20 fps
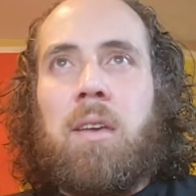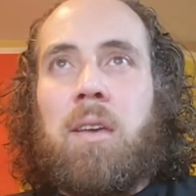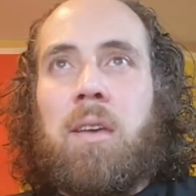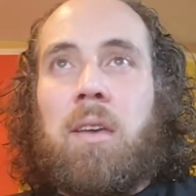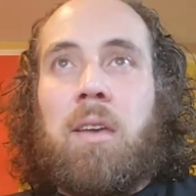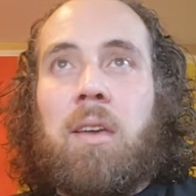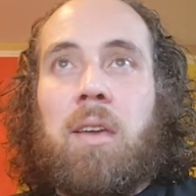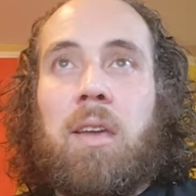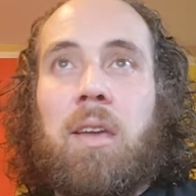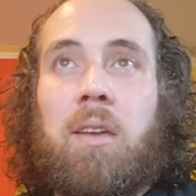
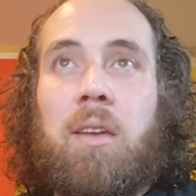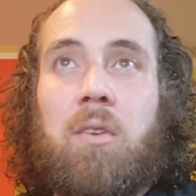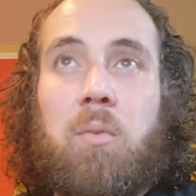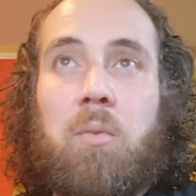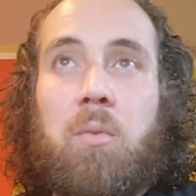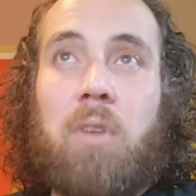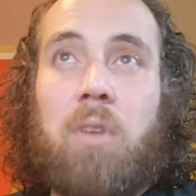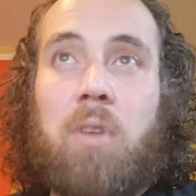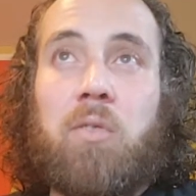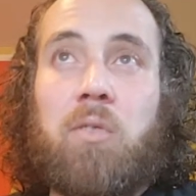in New
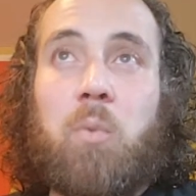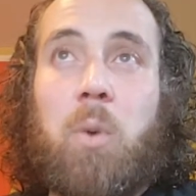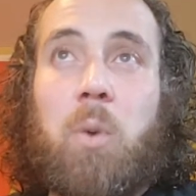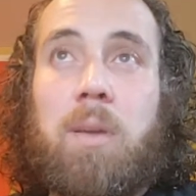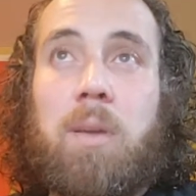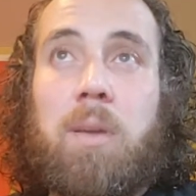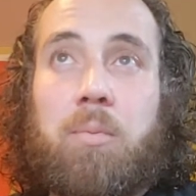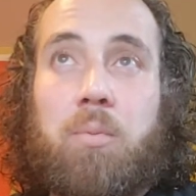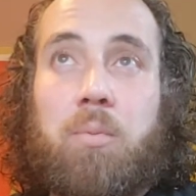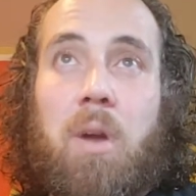
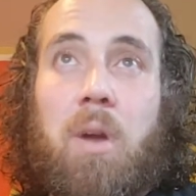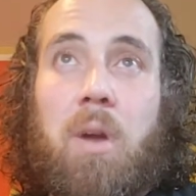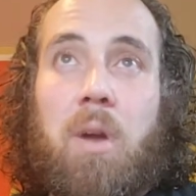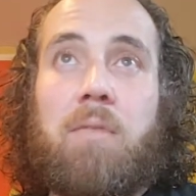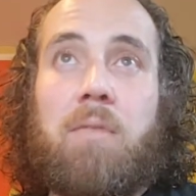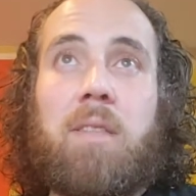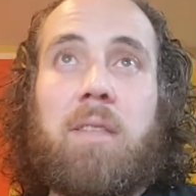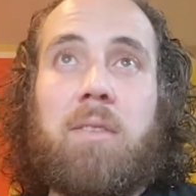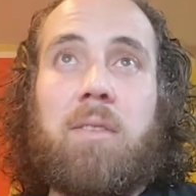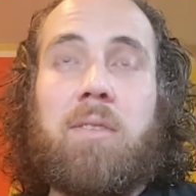Brunswick
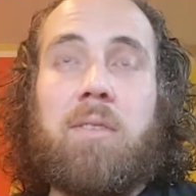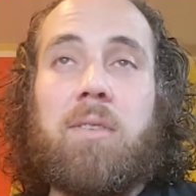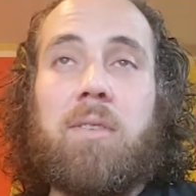province.